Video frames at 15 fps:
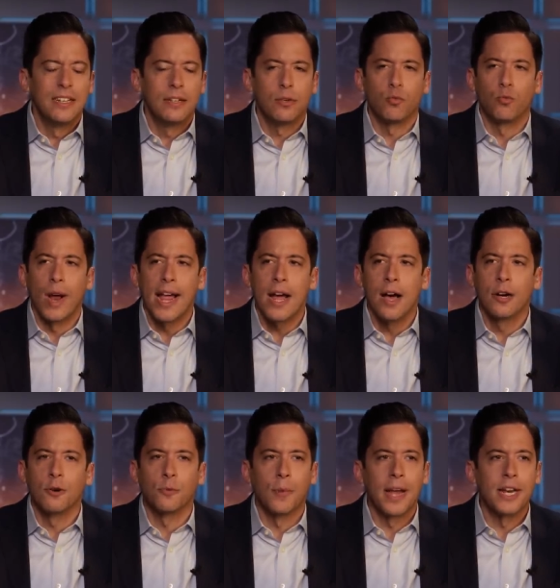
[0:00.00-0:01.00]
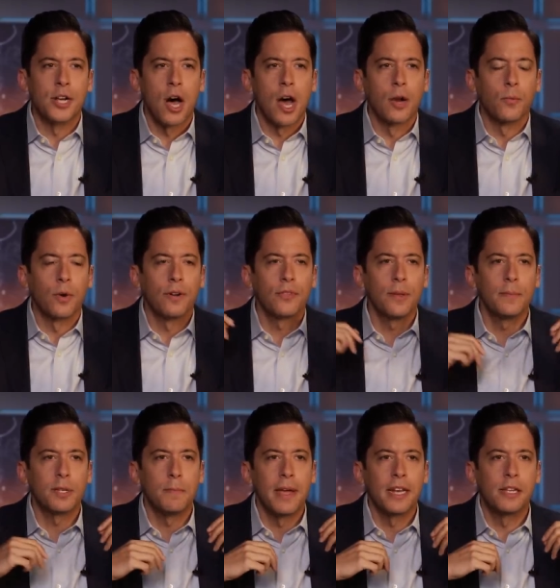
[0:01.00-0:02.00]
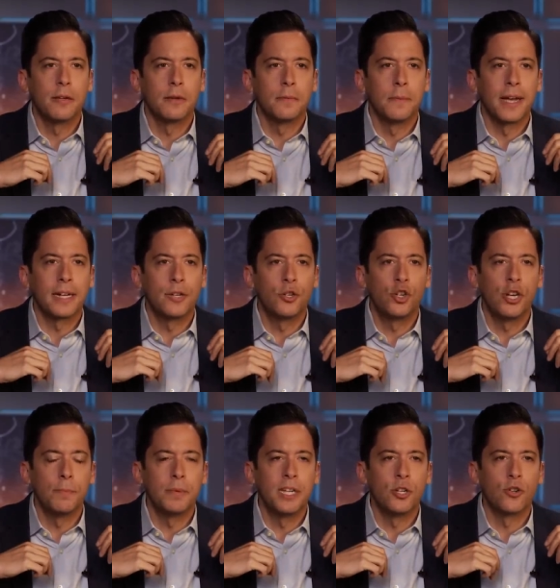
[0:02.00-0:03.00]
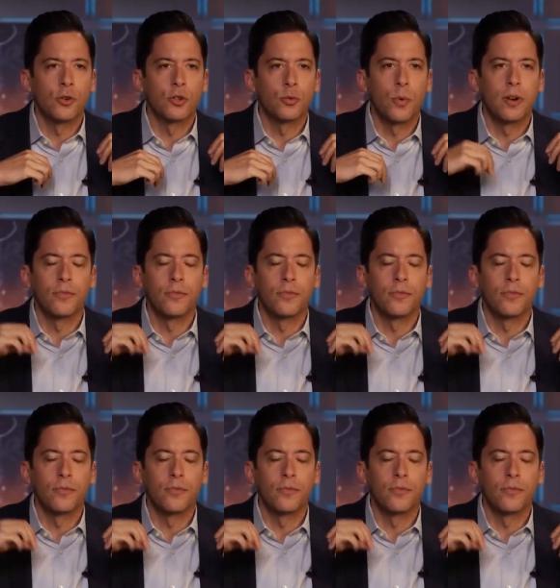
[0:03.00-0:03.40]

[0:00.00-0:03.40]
is it rayon or radon? One of them is made to make cheap T-shirts.